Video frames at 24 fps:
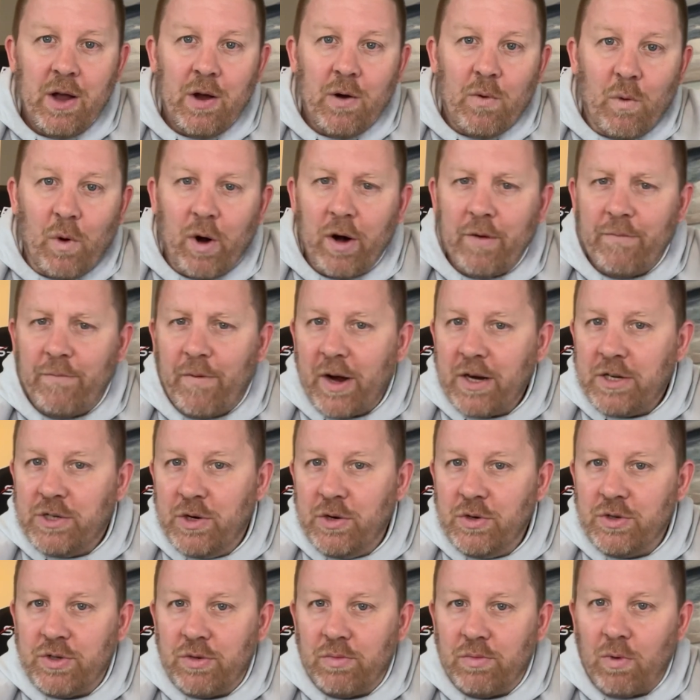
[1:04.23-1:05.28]
What if I
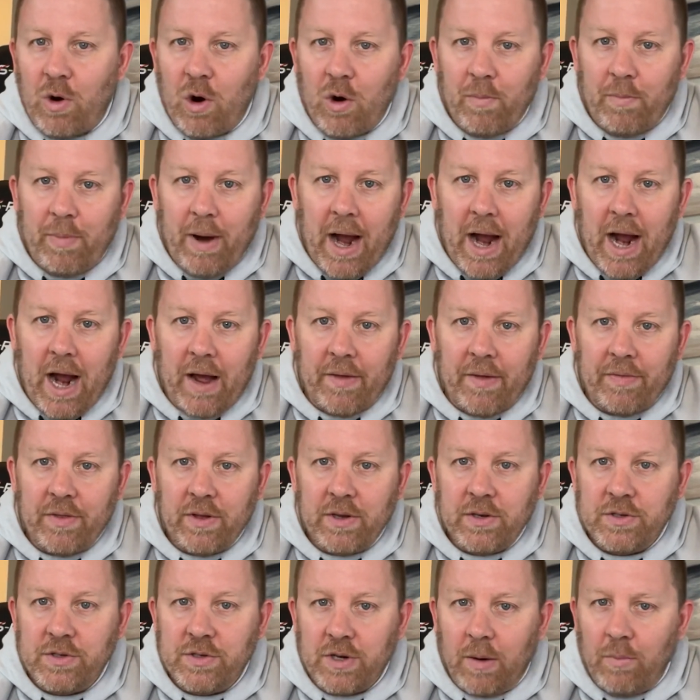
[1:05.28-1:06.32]
choose the wrong path?
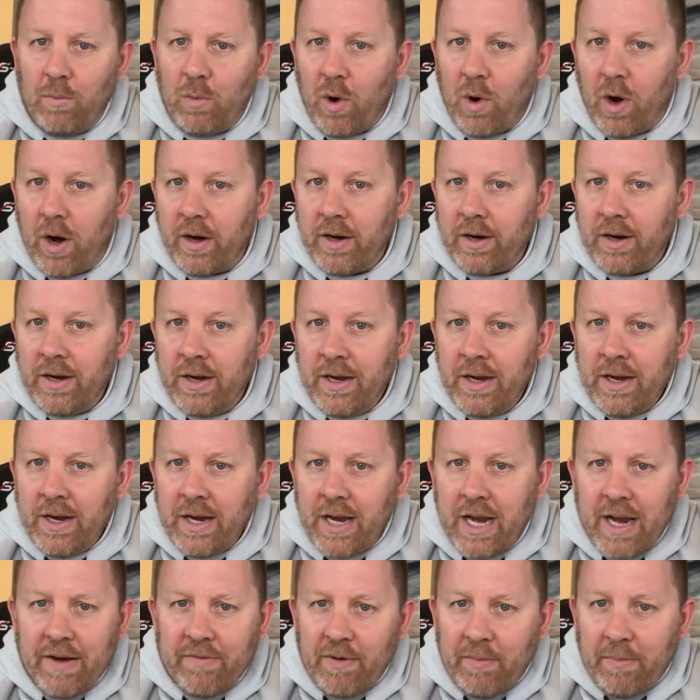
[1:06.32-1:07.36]
Someone
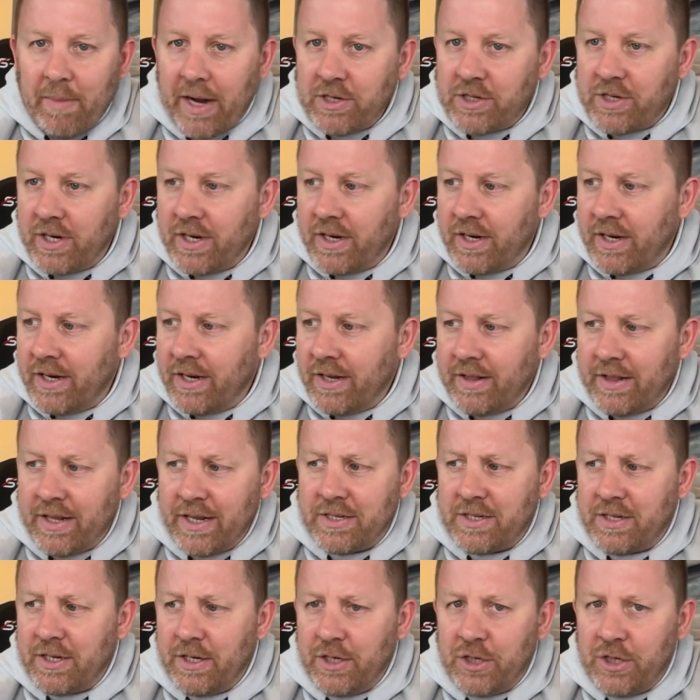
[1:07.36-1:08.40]
even mentioned
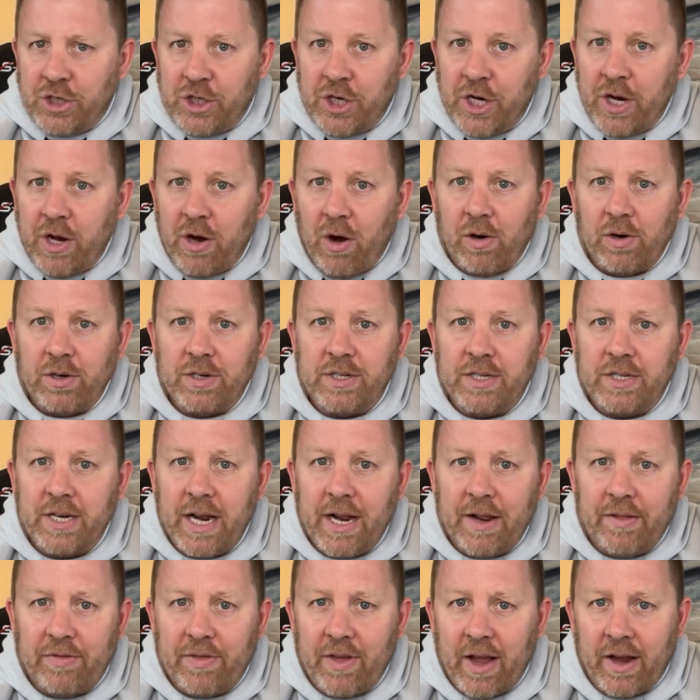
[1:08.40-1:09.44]
this
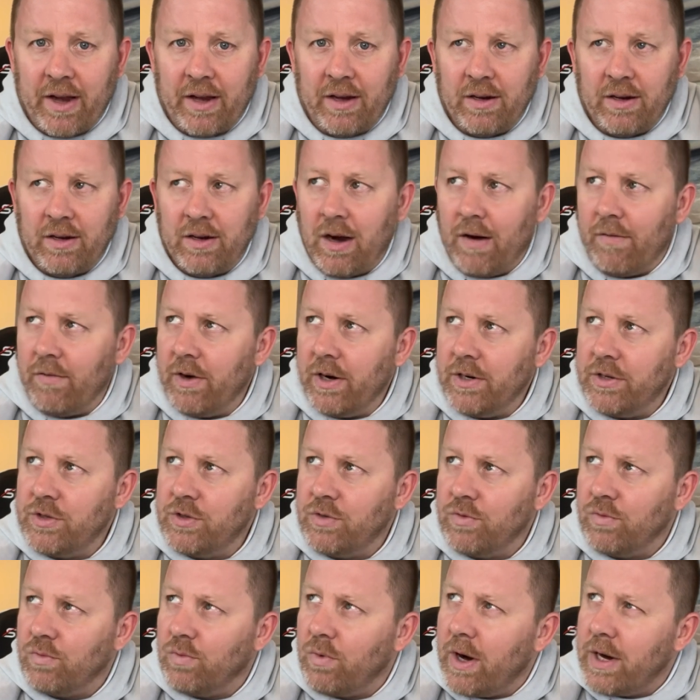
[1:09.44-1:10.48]
GRC thing
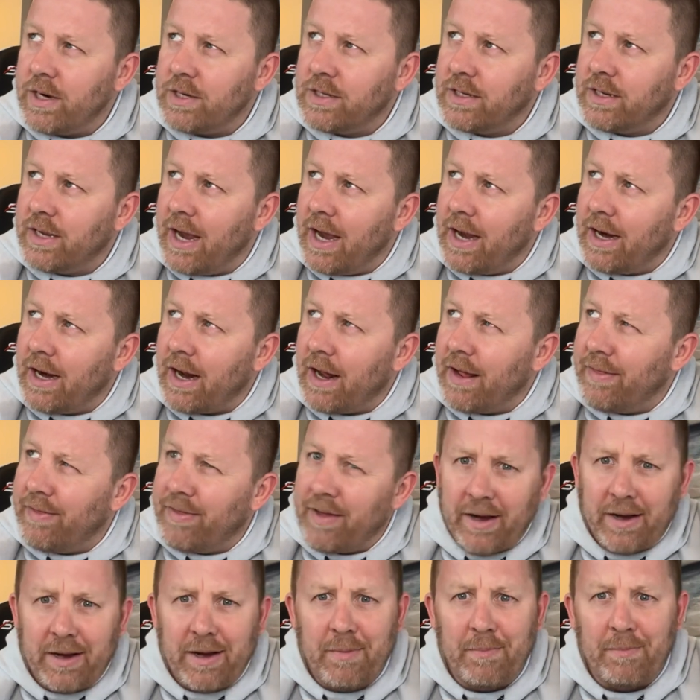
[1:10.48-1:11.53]
governance, risk, and I
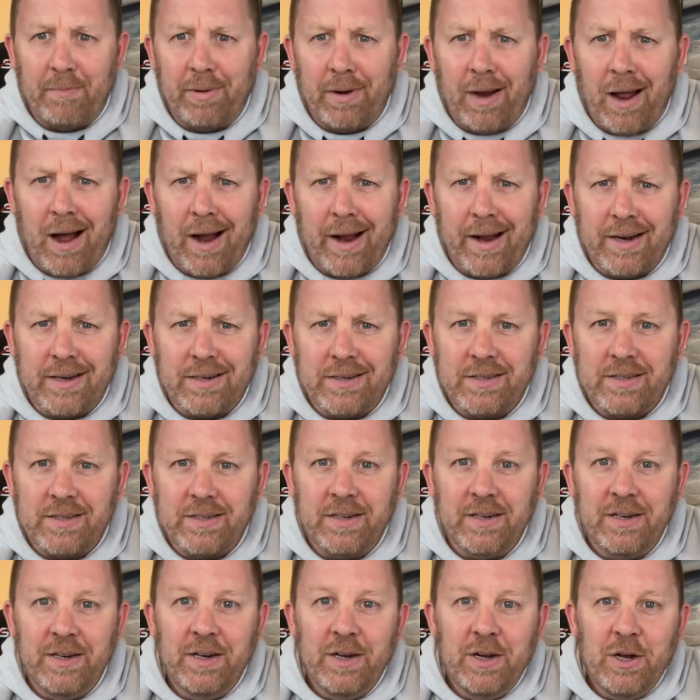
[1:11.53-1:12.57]
think compliance.
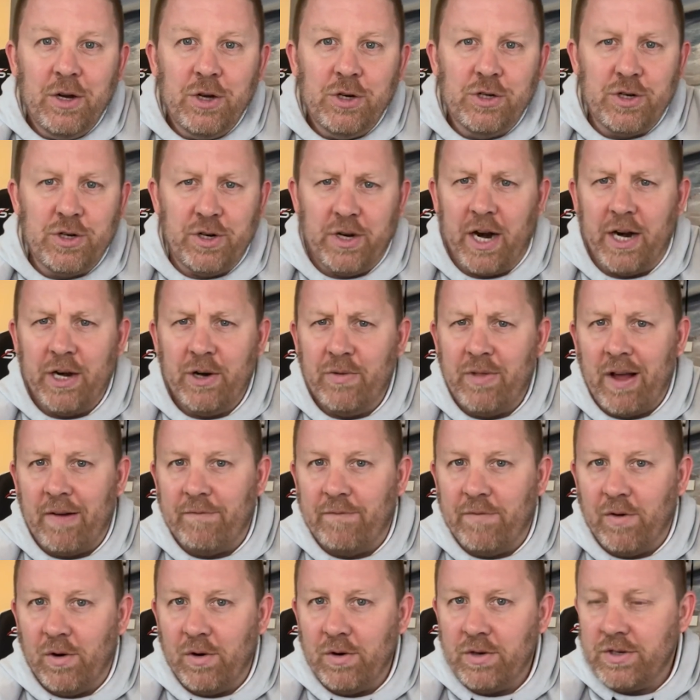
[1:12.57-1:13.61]
Should I do
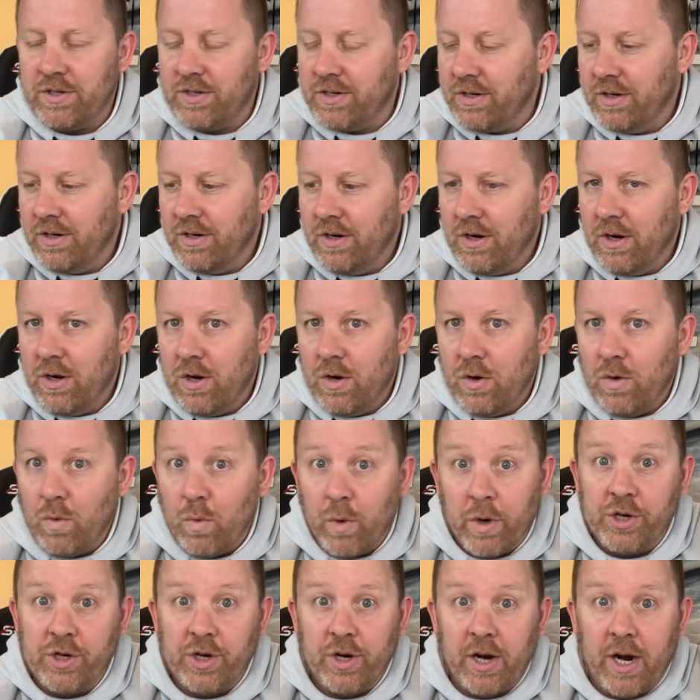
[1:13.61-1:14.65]
that first?
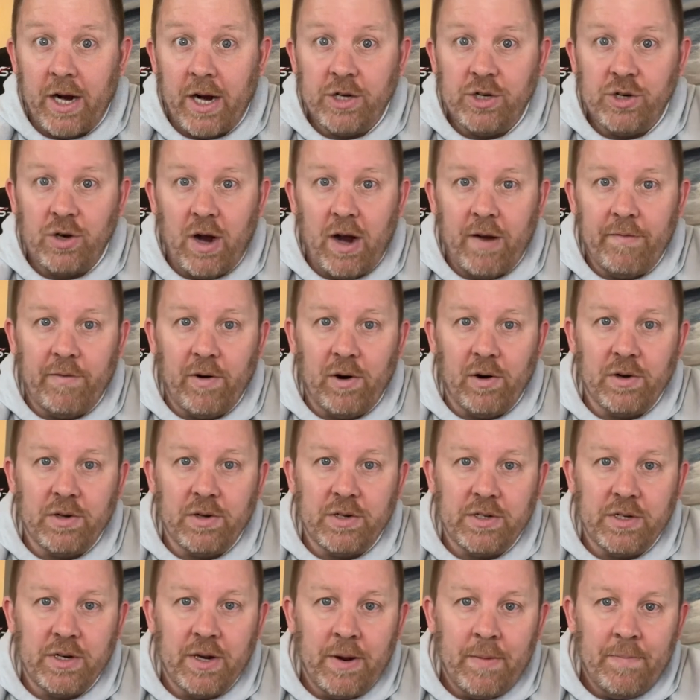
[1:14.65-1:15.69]
Which should I try
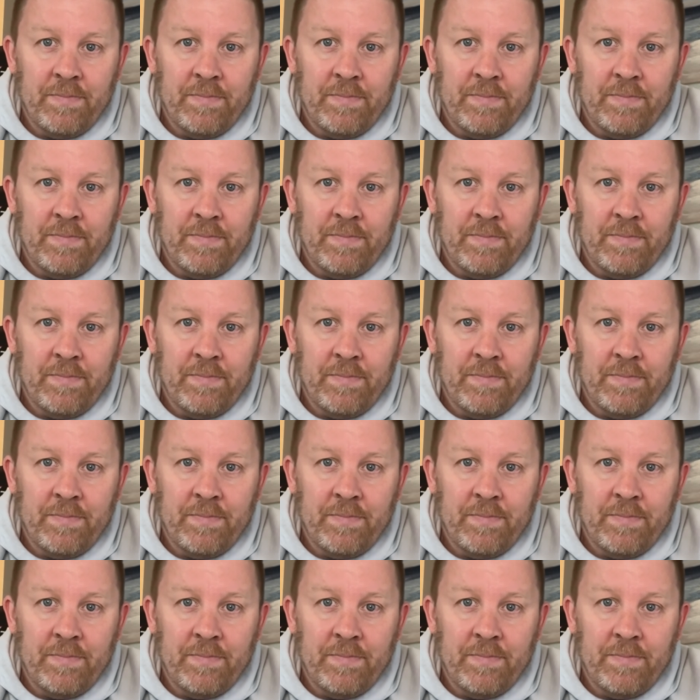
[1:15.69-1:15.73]
first?